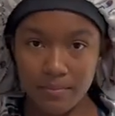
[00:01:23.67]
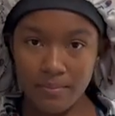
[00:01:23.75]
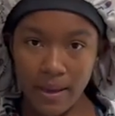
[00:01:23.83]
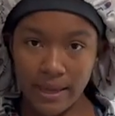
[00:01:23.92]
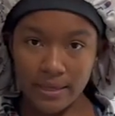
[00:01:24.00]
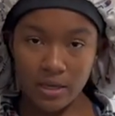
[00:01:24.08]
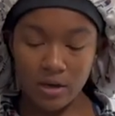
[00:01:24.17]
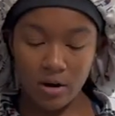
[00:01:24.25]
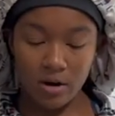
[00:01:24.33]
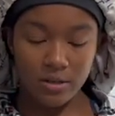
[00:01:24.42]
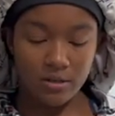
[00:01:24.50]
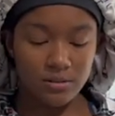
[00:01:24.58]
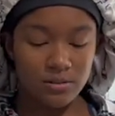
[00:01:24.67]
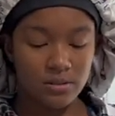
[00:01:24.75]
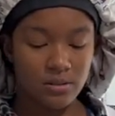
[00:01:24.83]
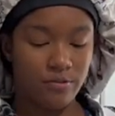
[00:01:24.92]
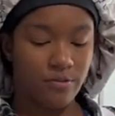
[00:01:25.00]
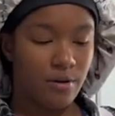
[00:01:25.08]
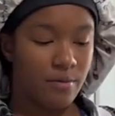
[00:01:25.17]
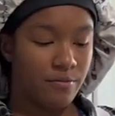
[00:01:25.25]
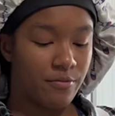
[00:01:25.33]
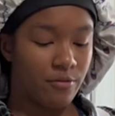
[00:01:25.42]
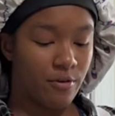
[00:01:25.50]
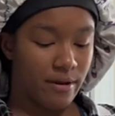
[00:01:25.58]
baggy cargos from
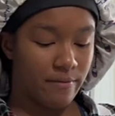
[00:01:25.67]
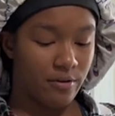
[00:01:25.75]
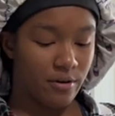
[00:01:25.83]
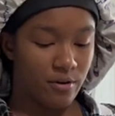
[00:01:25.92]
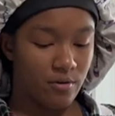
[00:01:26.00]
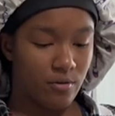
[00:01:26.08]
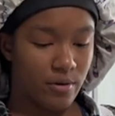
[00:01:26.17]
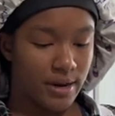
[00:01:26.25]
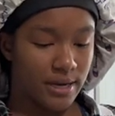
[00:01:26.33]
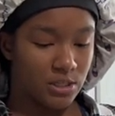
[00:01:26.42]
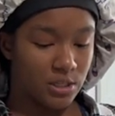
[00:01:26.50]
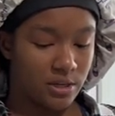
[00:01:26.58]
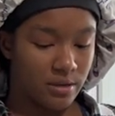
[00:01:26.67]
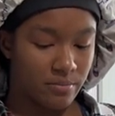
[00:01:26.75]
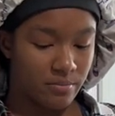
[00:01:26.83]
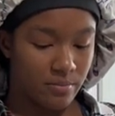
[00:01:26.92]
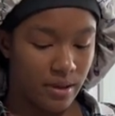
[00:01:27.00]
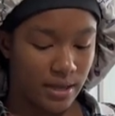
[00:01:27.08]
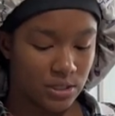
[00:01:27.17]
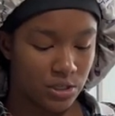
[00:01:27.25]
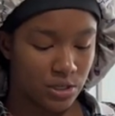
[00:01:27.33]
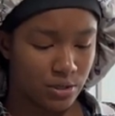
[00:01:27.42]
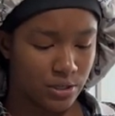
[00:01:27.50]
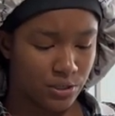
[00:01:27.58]
Forever or H&M. Actually,
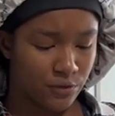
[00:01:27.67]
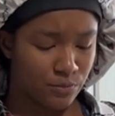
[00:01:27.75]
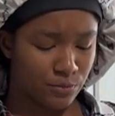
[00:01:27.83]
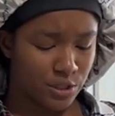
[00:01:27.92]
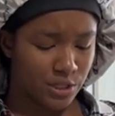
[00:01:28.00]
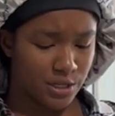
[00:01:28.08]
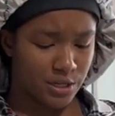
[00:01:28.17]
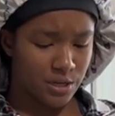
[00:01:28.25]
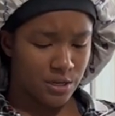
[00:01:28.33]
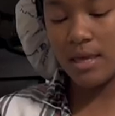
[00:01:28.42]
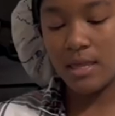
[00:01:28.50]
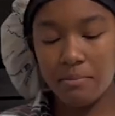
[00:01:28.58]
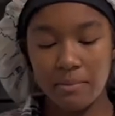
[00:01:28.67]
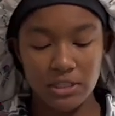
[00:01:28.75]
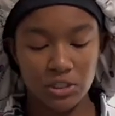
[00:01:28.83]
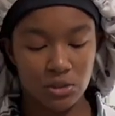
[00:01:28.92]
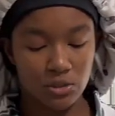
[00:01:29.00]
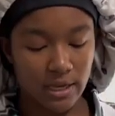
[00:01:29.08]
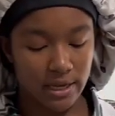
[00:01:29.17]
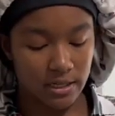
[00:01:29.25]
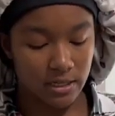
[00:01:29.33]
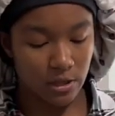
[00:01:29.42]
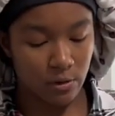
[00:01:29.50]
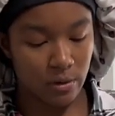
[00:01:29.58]
no, these are from Shein. And in my shoes, I can
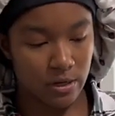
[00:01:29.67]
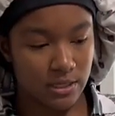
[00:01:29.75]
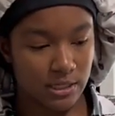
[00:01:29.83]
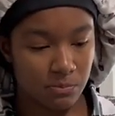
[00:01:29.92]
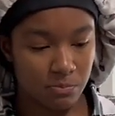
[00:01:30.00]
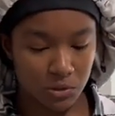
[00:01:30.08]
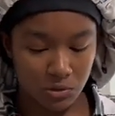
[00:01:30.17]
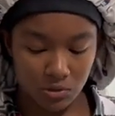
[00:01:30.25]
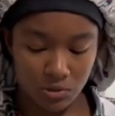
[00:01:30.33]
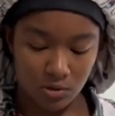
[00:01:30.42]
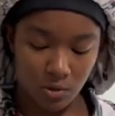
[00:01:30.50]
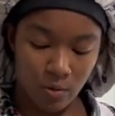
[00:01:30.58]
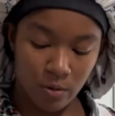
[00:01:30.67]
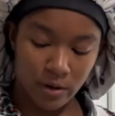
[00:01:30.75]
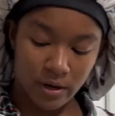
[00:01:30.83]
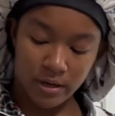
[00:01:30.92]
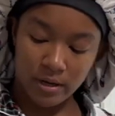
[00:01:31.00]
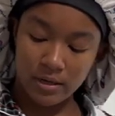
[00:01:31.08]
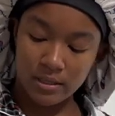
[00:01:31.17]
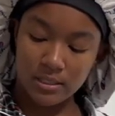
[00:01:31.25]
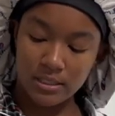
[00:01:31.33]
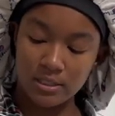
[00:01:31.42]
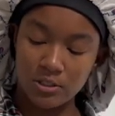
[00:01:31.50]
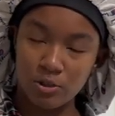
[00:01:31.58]
either wear these boots or
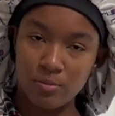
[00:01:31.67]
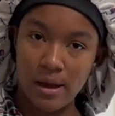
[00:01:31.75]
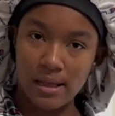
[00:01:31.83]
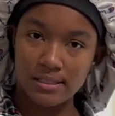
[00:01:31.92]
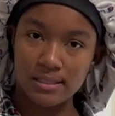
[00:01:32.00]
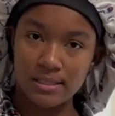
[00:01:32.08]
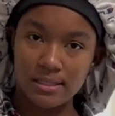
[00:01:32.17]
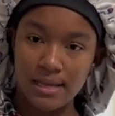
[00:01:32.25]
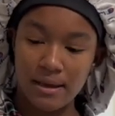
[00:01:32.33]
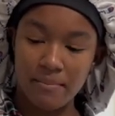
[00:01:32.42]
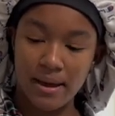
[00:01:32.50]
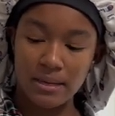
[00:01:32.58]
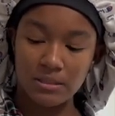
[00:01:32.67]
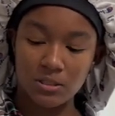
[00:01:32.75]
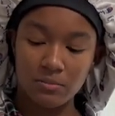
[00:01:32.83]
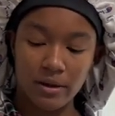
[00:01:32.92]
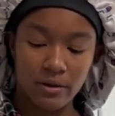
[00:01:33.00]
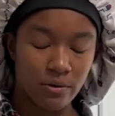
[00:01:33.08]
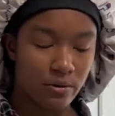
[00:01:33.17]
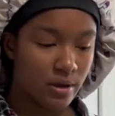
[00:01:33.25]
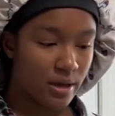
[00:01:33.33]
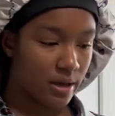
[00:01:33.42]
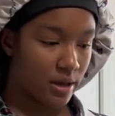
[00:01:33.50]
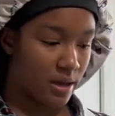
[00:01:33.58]
these New Balances that match my crew neck.